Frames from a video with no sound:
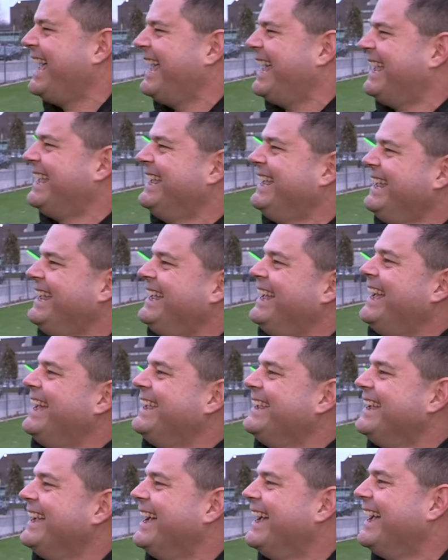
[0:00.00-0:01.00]

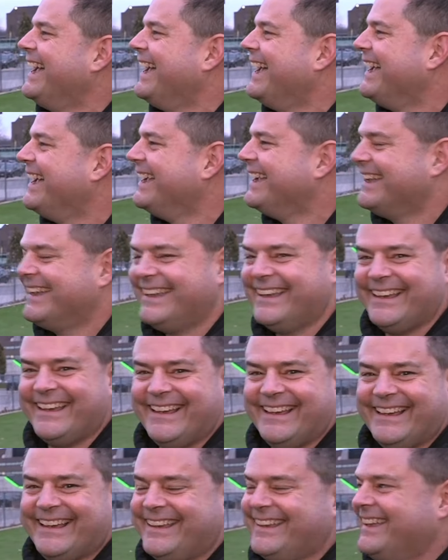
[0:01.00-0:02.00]

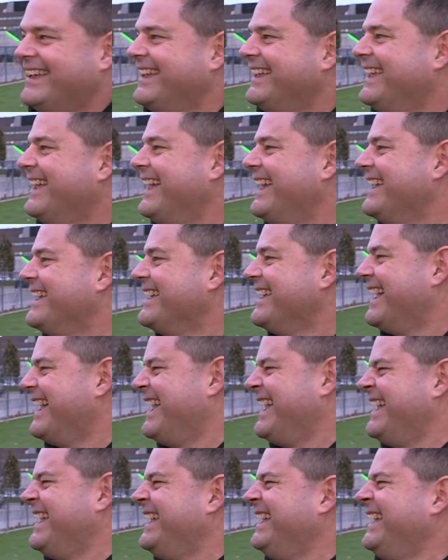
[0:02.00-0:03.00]

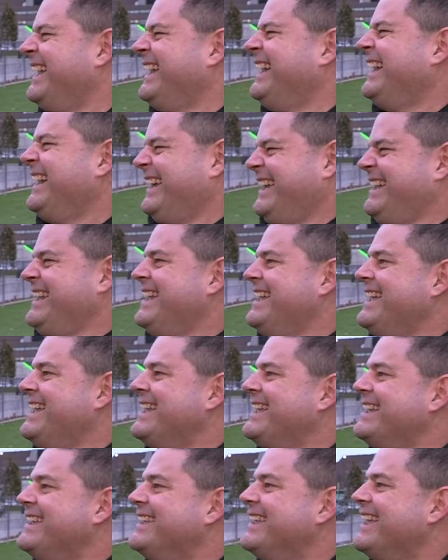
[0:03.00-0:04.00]

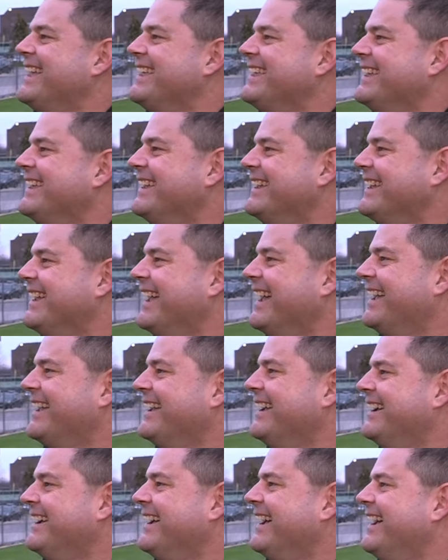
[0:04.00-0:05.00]

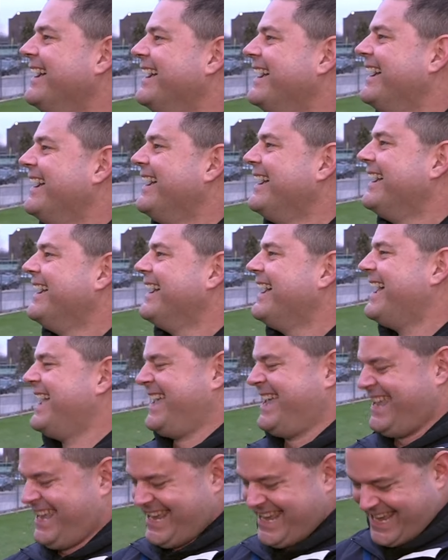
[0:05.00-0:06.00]
[no speech]